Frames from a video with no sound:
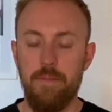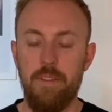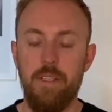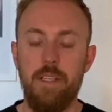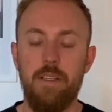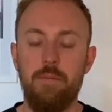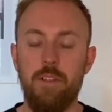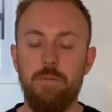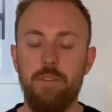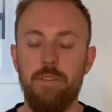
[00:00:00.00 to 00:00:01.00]
Take a
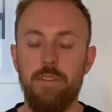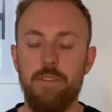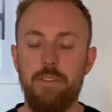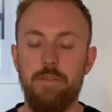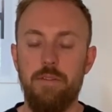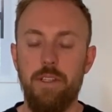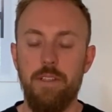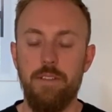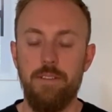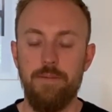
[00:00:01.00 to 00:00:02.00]
moment just to feel